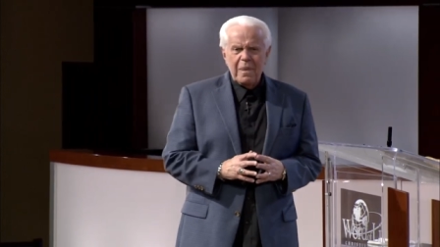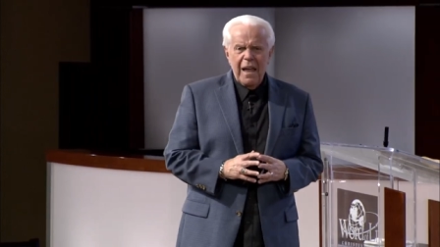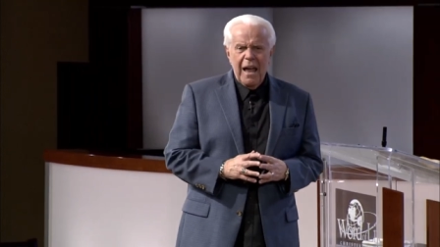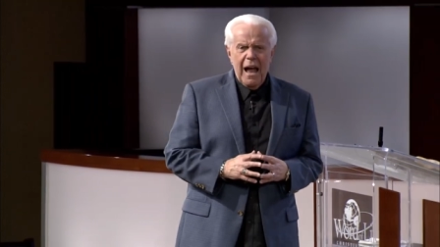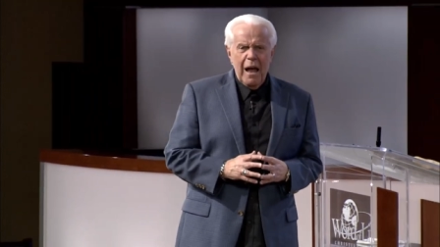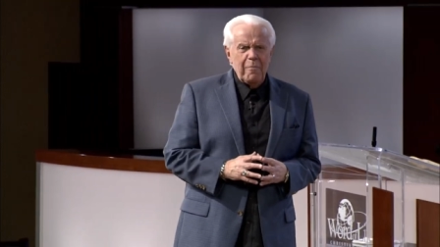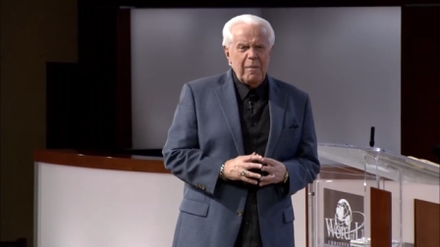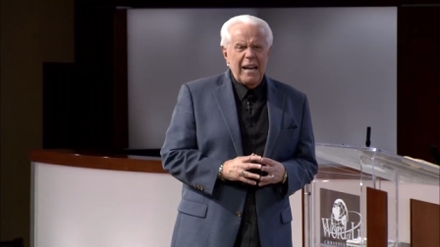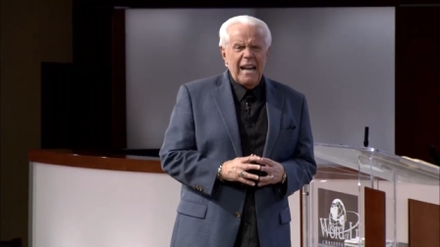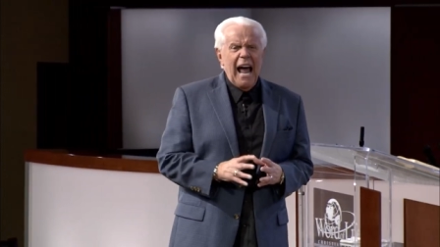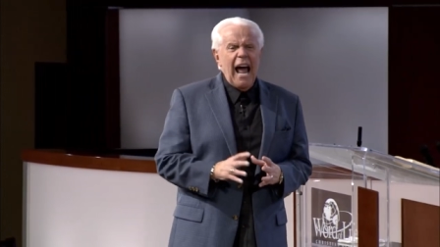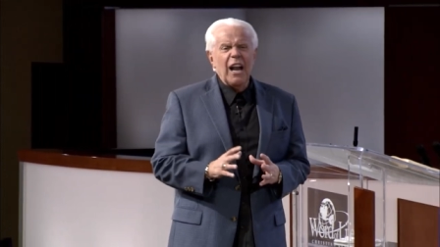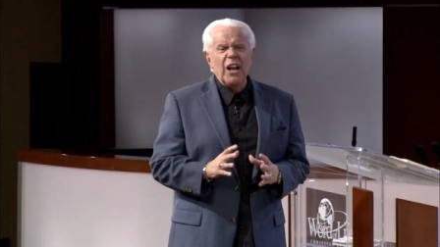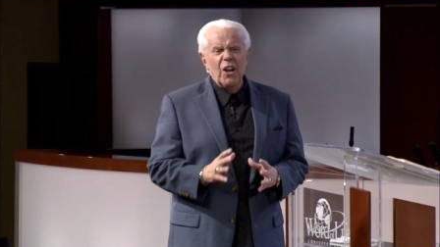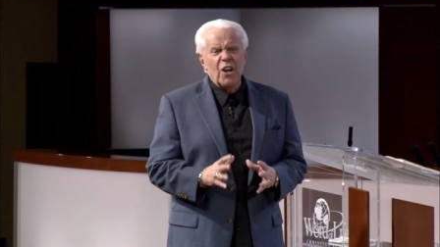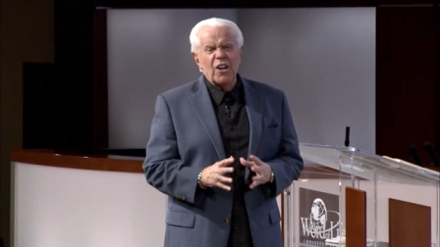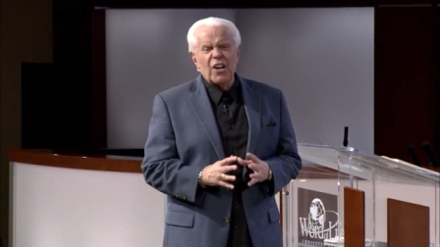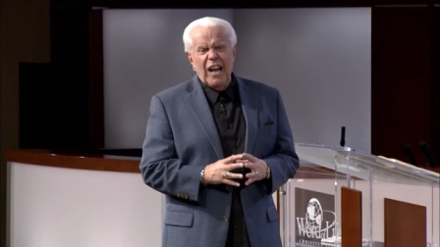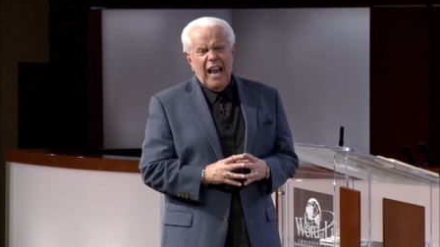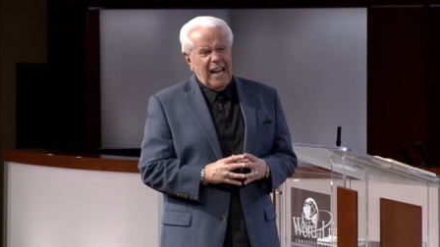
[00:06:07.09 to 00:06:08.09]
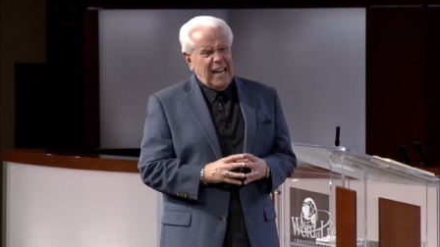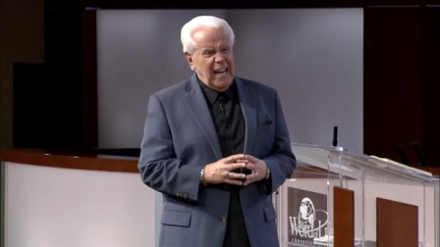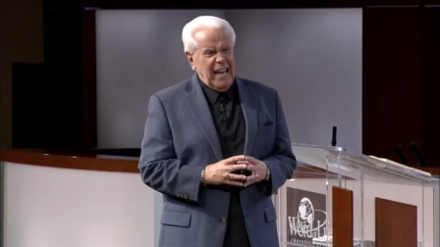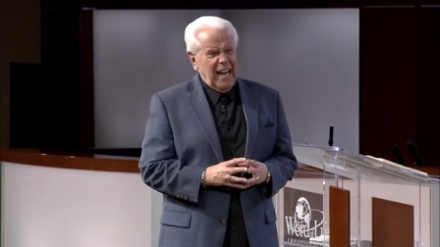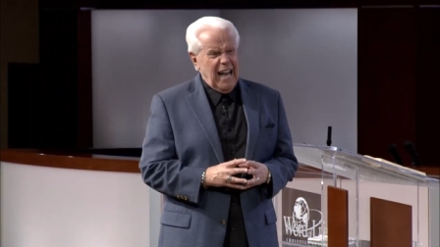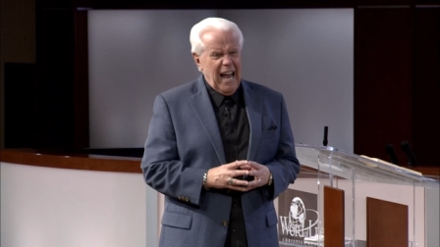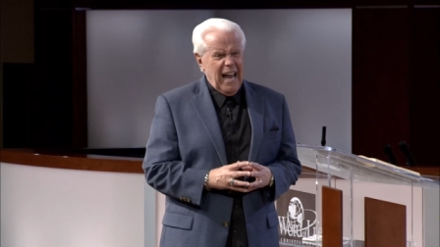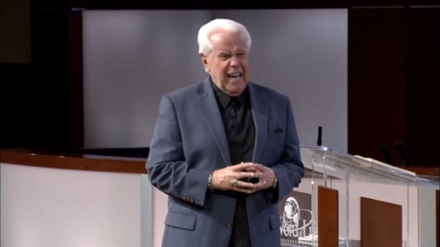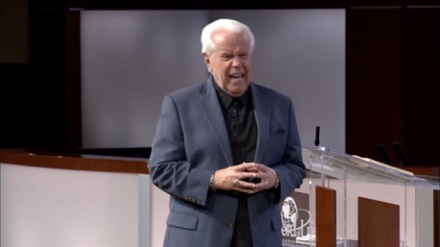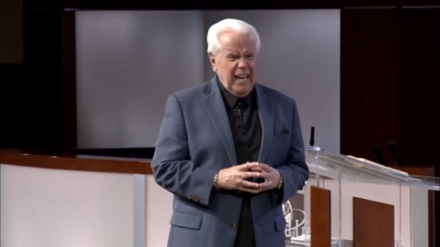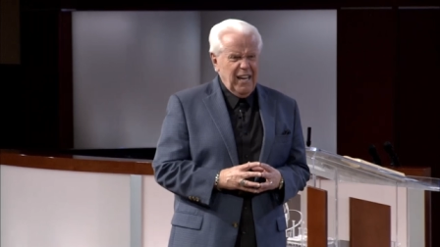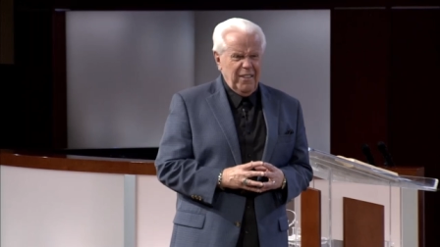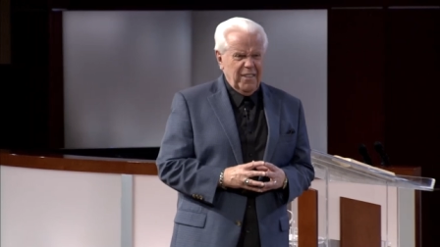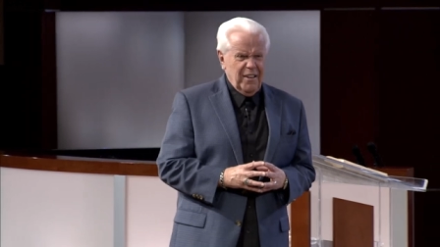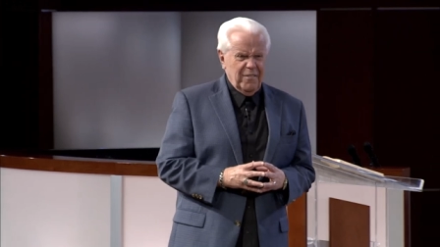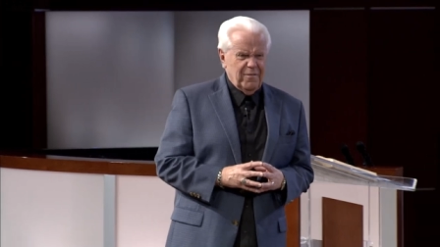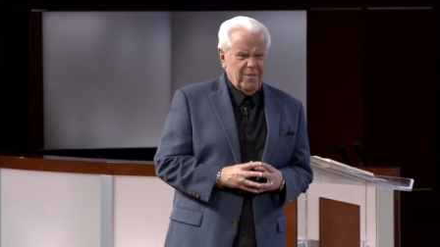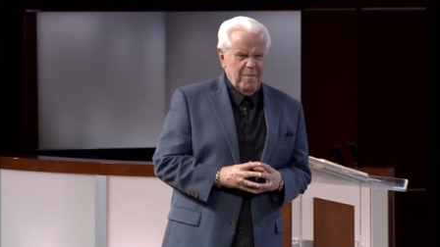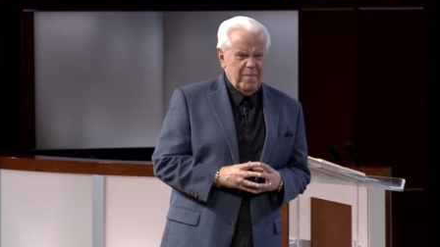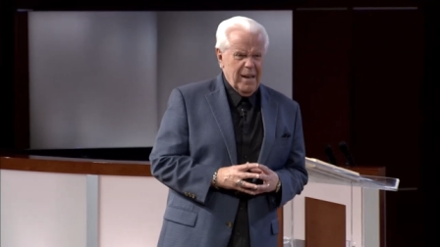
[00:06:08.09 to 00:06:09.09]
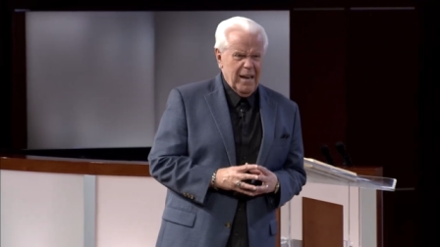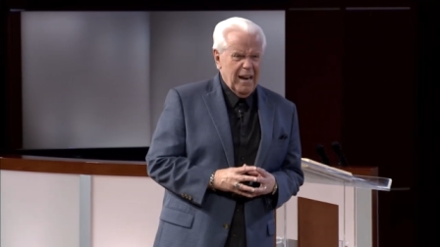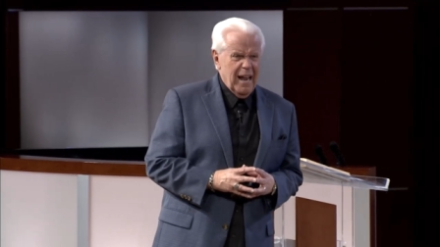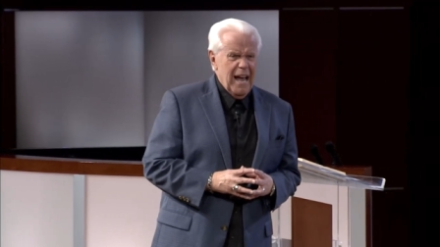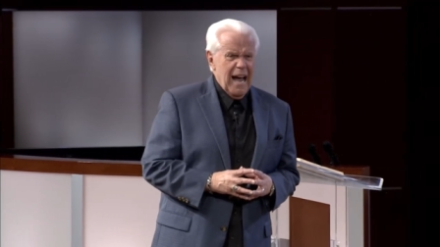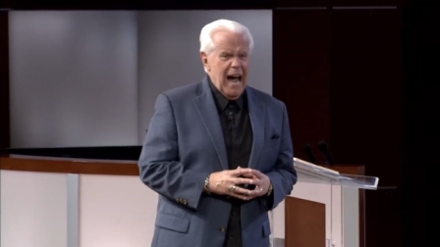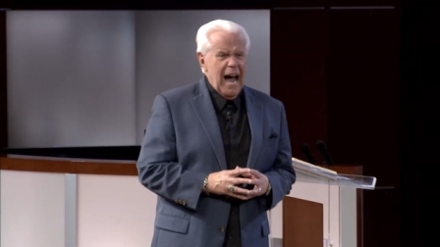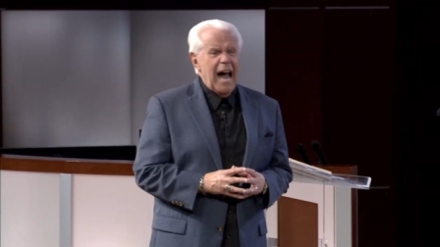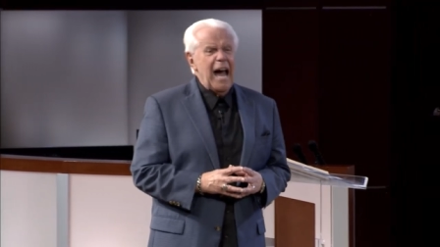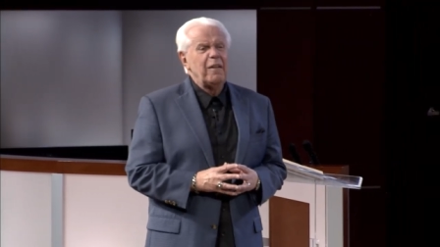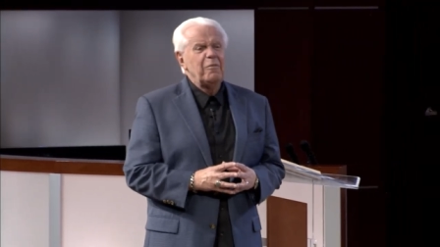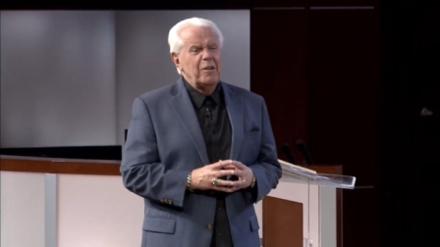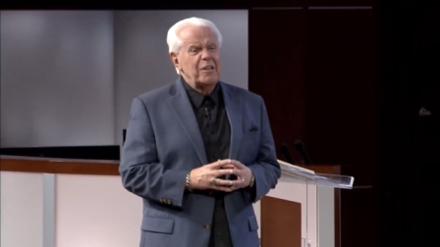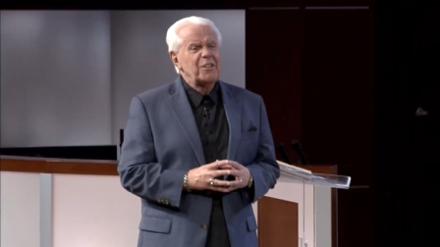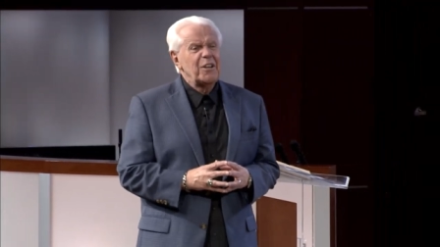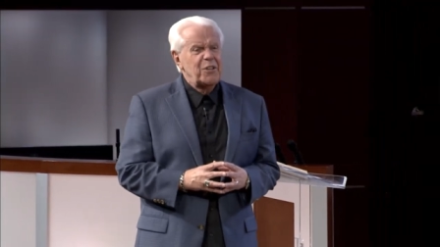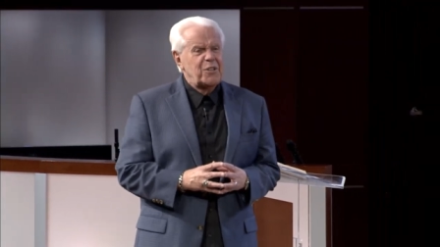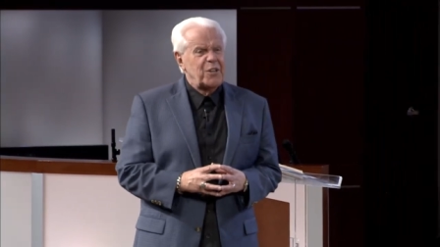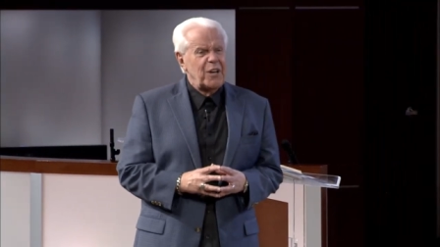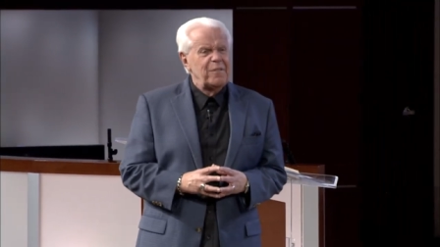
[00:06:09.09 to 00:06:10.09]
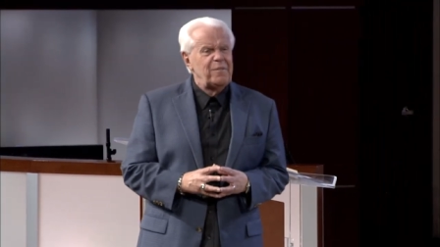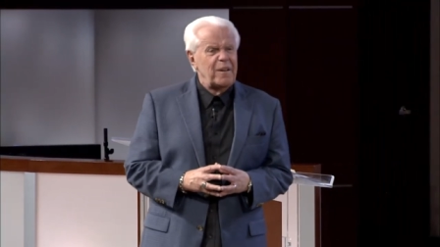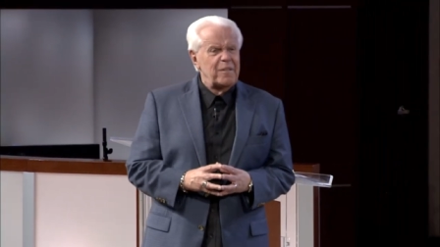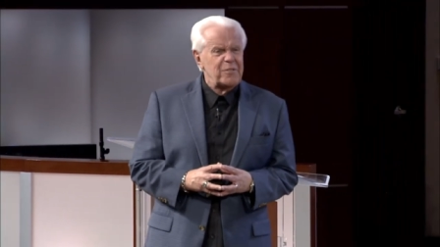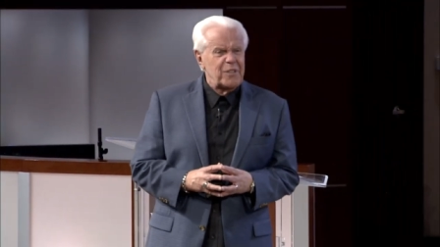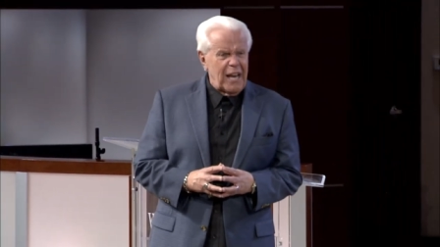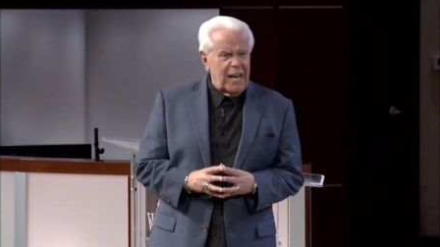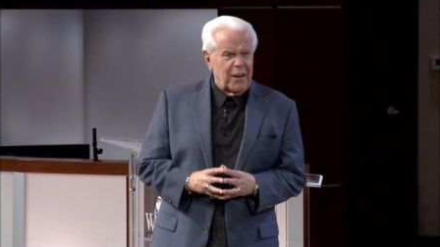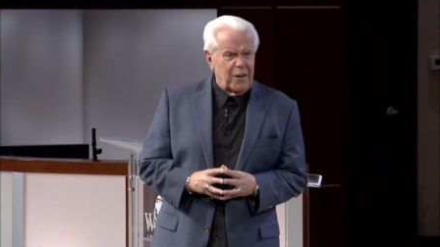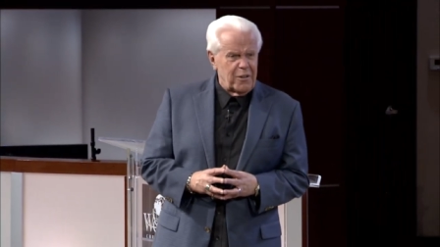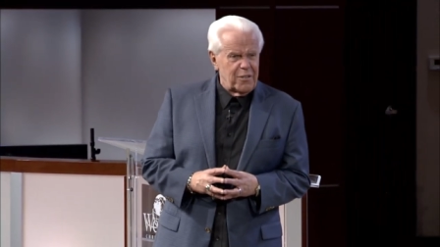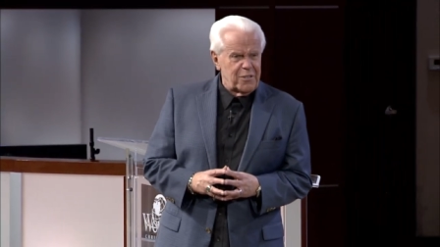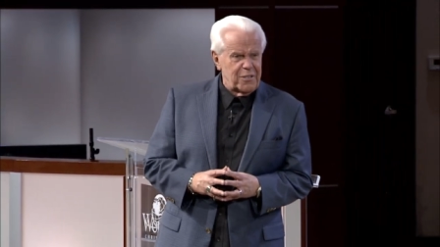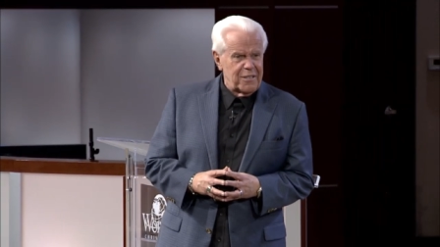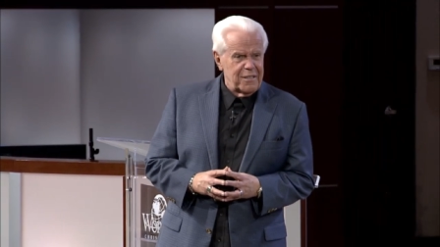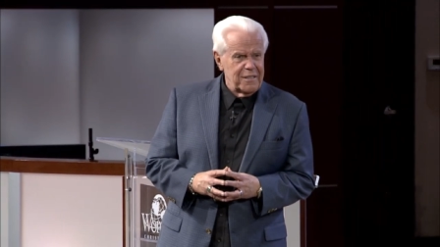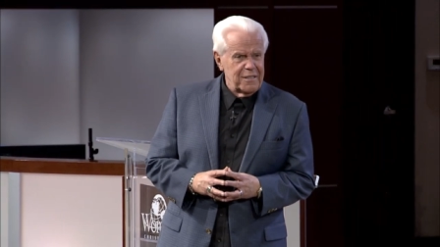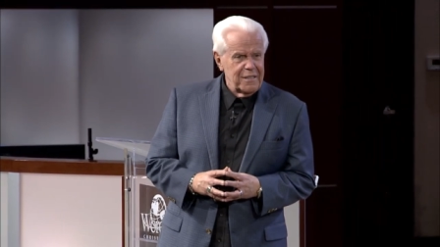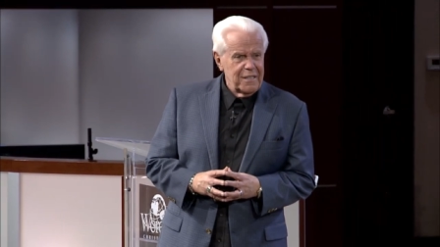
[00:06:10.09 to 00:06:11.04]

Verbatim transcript: I mean, I looked like a, a heathen from hell. I was a chief of sinners.